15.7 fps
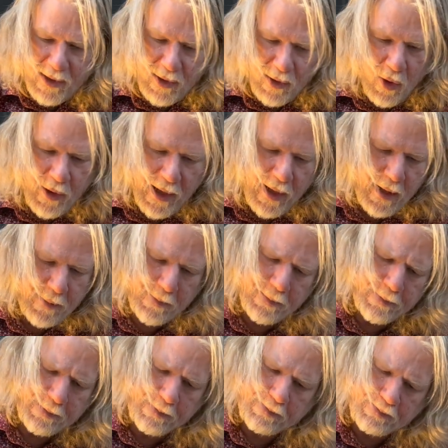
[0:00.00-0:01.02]
Okay,
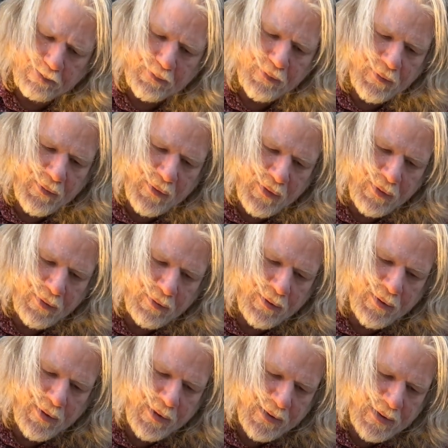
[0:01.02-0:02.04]

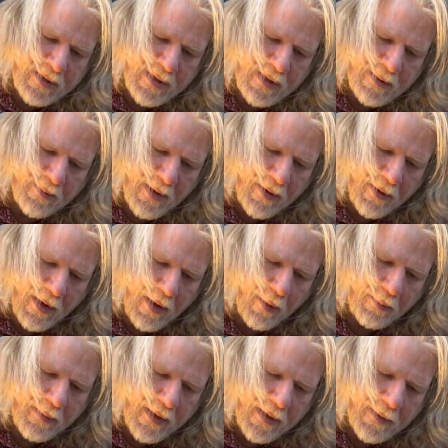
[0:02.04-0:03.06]
this tea better
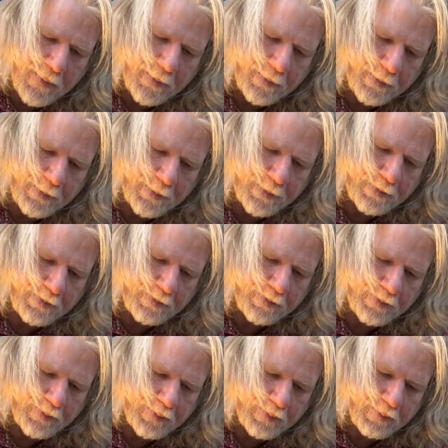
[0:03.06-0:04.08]
help me.
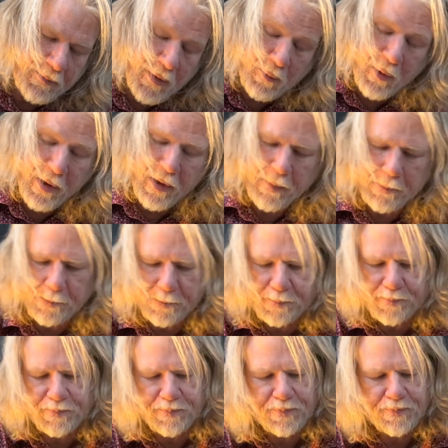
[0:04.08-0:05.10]
It will.
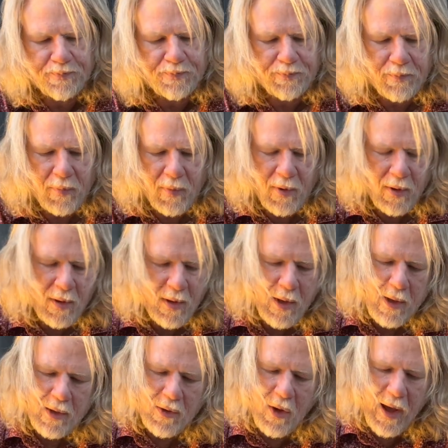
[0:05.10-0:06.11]

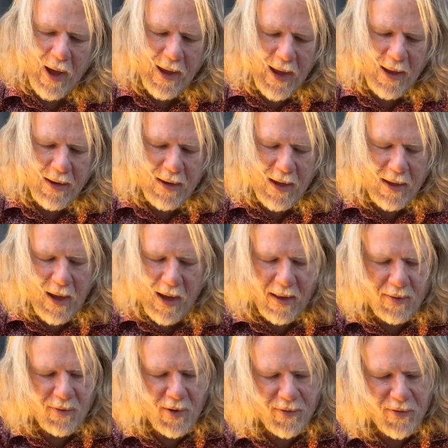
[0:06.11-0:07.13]
No,
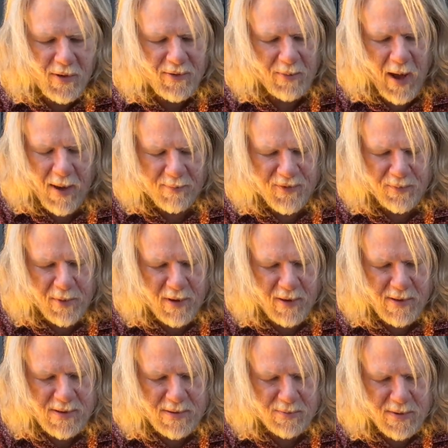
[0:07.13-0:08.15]
nothing, I'm
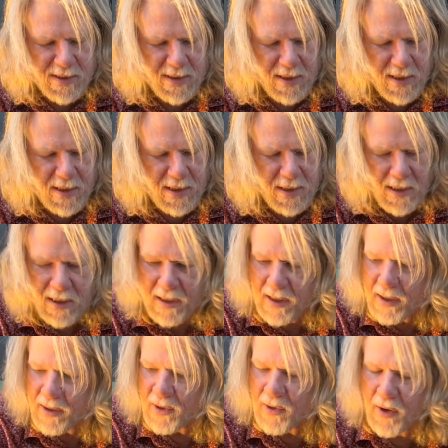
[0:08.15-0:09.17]
spilling some tea.
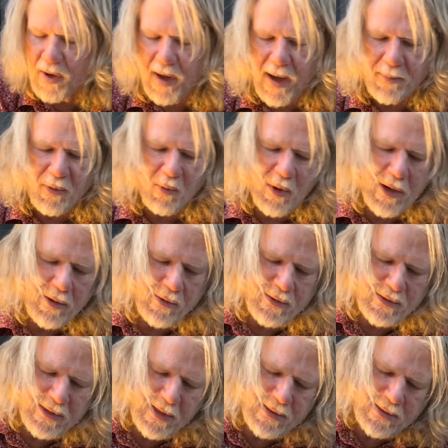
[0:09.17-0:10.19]
You know, I'm the one who
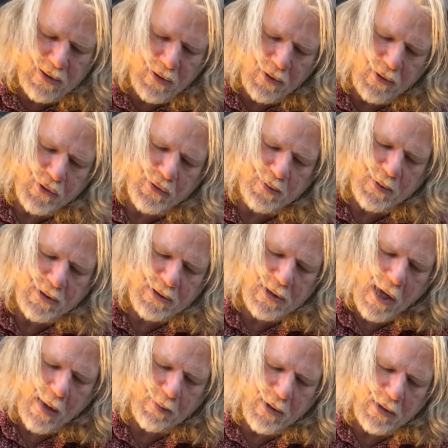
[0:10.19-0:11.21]
says, you know, you should be
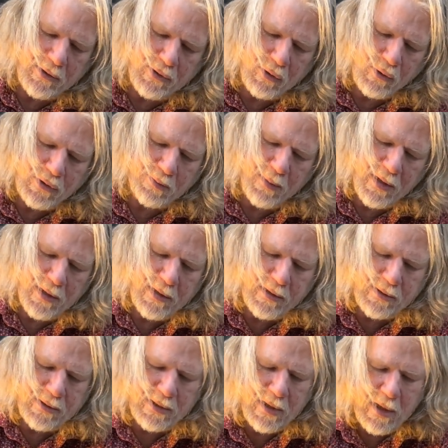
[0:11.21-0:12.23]
sloppy, it shows abundance.